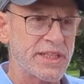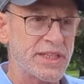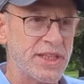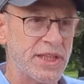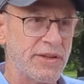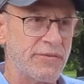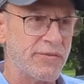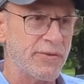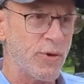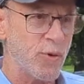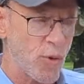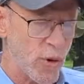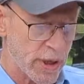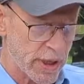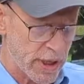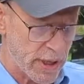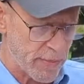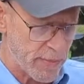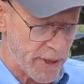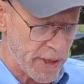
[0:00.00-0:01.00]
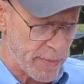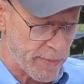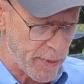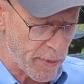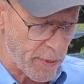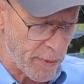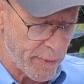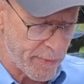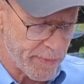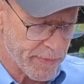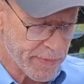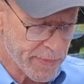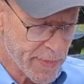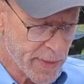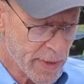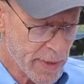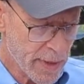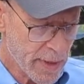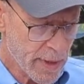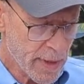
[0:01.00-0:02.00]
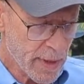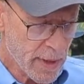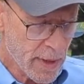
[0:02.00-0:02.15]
leaders who have been outspoken in their